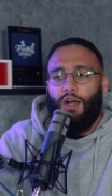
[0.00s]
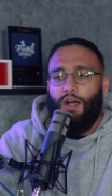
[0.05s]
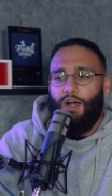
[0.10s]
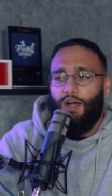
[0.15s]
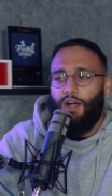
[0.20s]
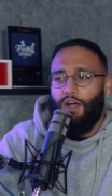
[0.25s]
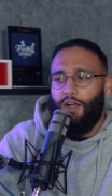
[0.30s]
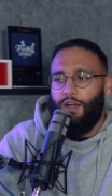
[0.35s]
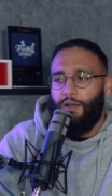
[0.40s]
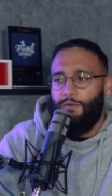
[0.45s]

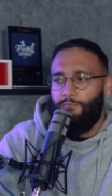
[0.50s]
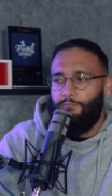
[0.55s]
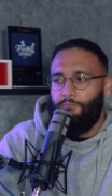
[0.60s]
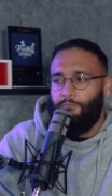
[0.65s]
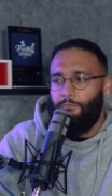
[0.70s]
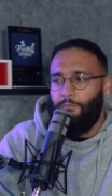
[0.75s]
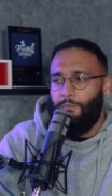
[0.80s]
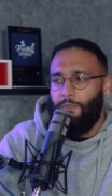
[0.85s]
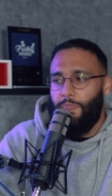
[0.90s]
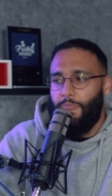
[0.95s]

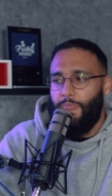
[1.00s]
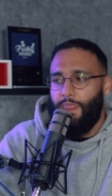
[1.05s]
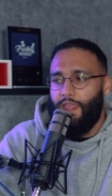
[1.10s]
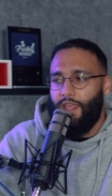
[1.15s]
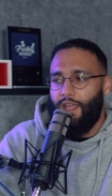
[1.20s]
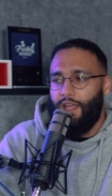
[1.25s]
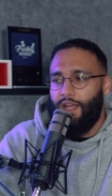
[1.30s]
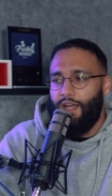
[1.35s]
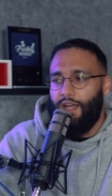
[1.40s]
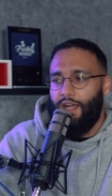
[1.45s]
Um,
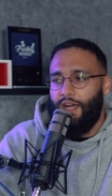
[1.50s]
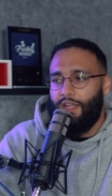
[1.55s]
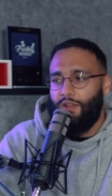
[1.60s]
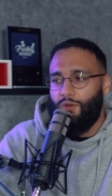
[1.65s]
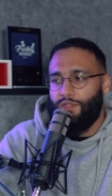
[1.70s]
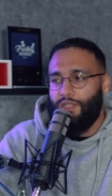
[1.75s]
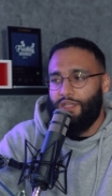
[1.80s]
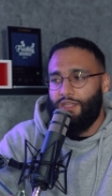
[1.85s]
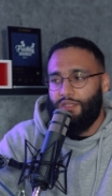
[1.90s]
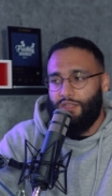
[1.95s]
and I
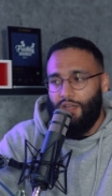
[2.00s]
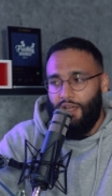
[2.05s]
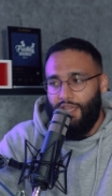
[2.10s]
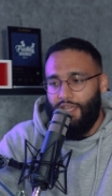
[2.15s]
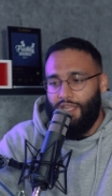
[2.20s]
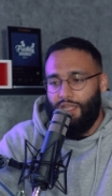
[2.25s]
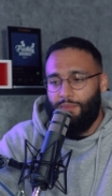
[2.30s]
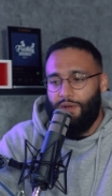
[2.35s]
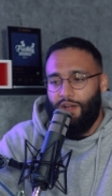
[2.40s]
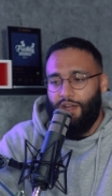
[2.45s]
was
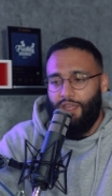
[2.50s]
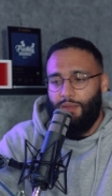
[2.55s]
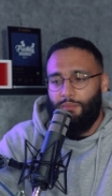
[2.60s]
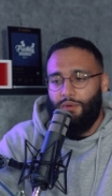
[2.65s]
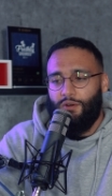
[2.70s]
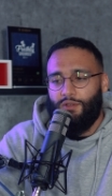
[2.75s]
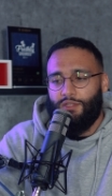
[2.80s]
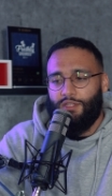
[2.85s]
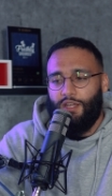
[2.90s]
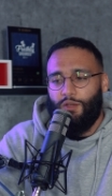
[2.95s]
excited about it, but
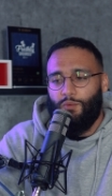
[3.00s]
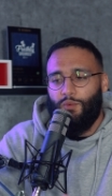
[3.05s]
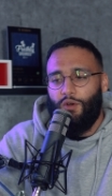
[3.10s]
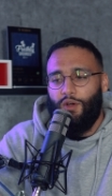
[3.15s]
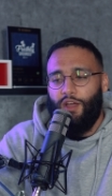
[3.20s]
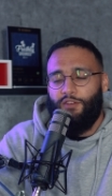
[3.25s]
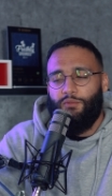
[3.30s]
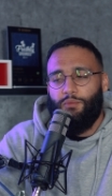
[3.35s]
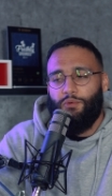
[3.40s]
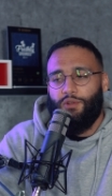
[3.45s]
I was like, well,
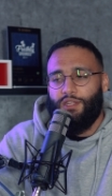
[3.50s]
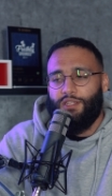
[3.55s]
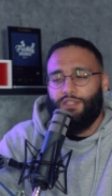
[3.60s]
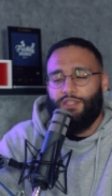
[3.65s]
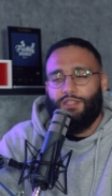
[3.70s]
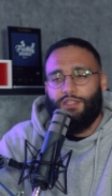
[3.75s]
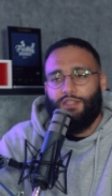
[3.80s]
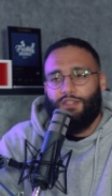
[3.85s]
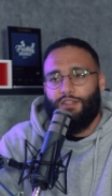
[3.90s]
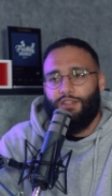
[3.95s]
everybody's
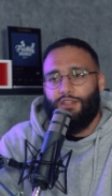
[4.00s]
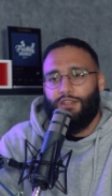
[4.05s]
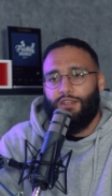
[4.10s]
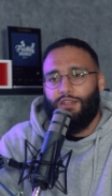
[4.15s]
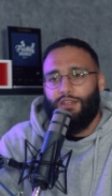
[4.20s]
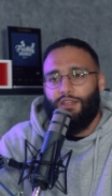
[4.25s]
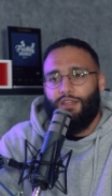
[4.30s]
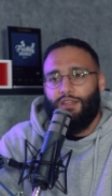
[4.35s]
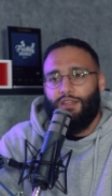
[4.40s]
just going to,